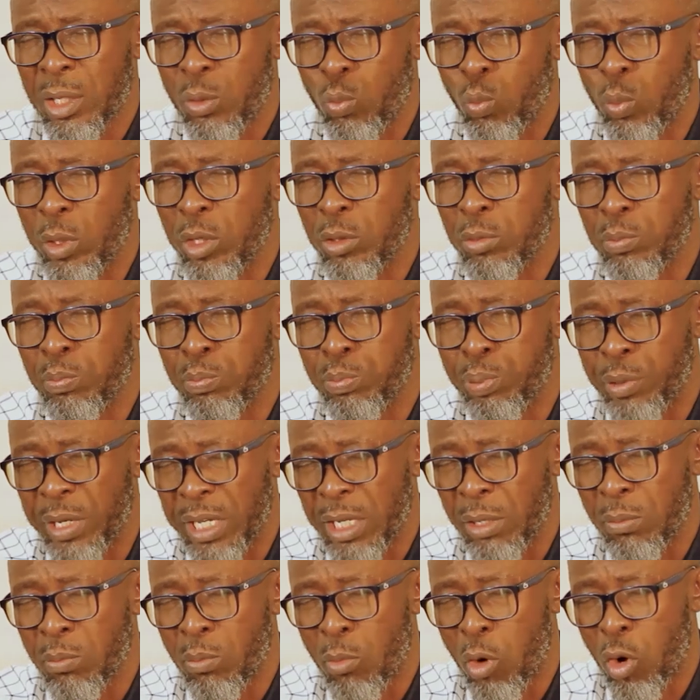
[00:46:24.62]
will
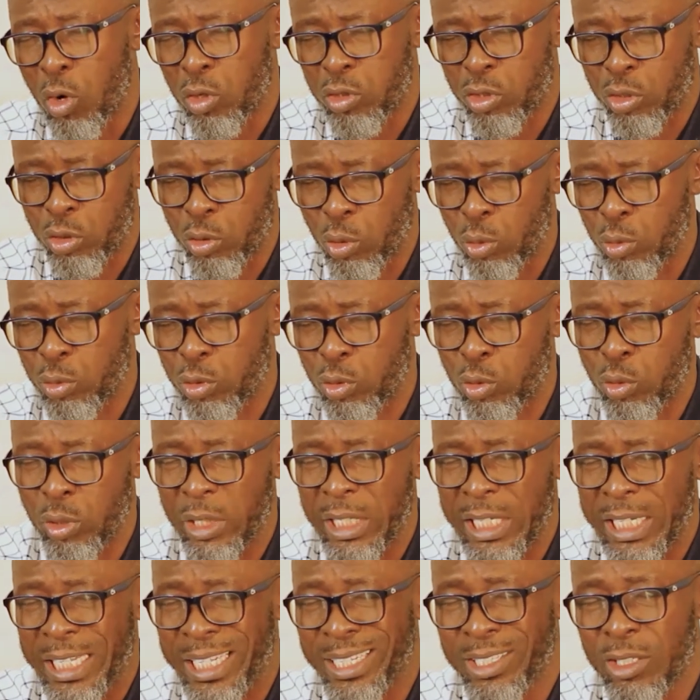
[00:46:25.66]
bring more souls to
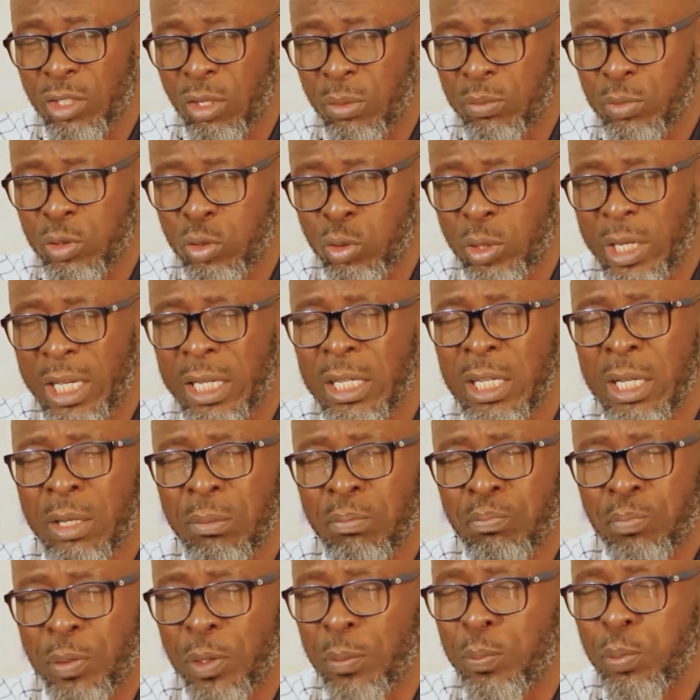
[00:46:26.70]
the kingdom so
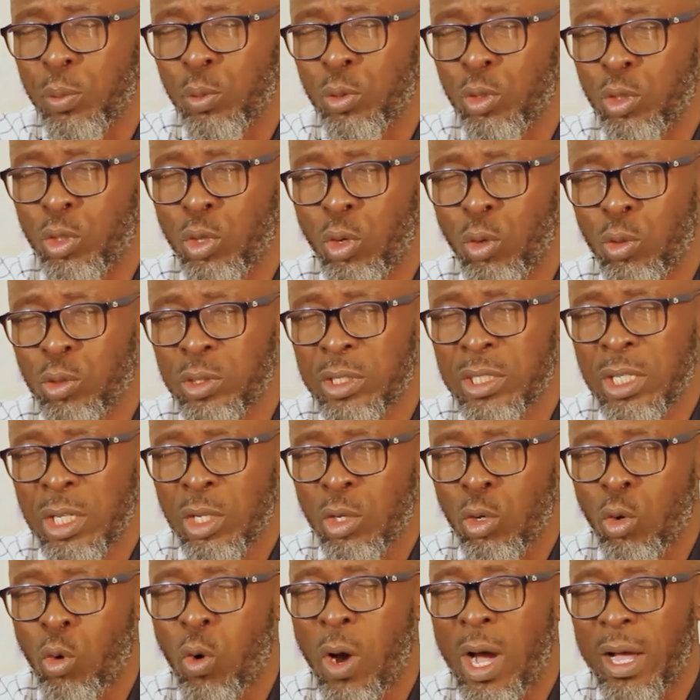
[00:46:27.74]
that people don't
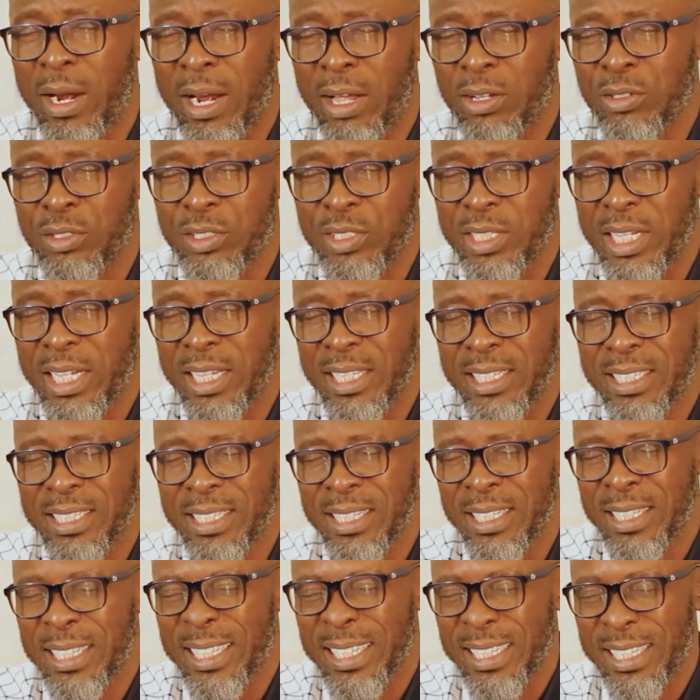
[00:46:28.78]
go around
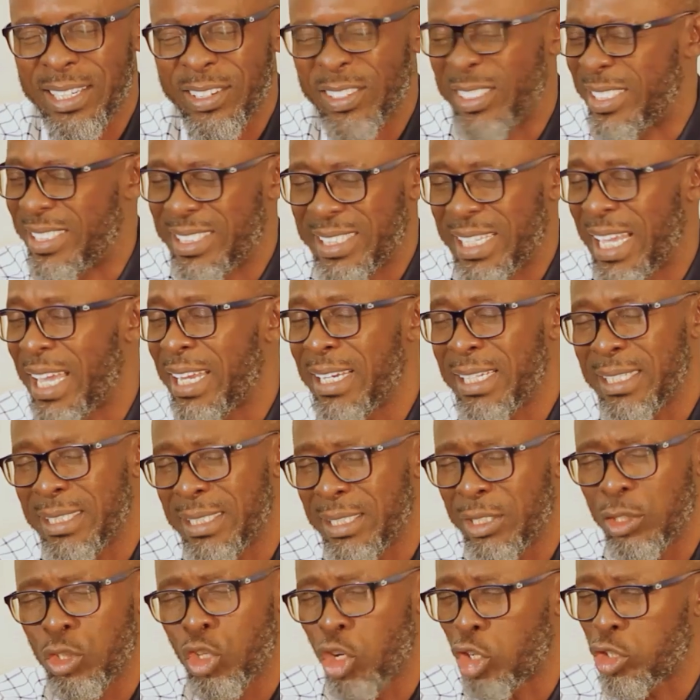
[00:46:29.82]
saying
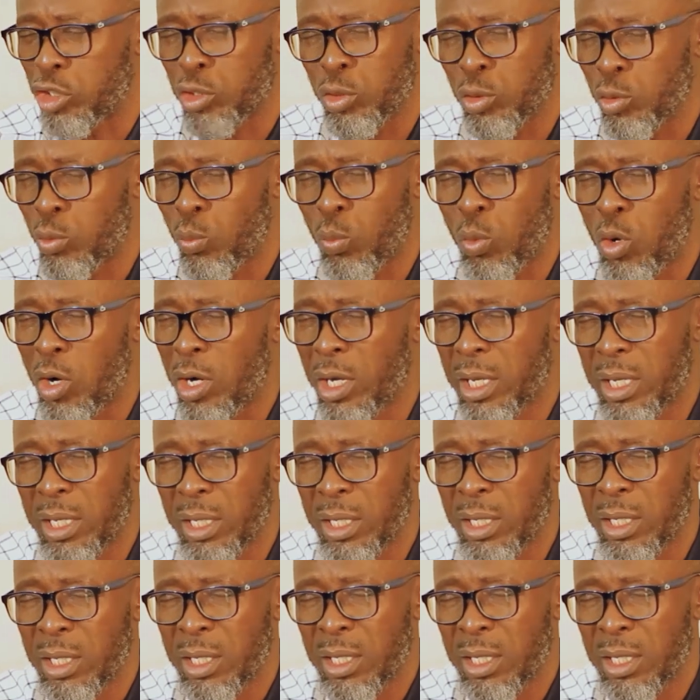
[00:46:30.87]
Christianity doesn't work.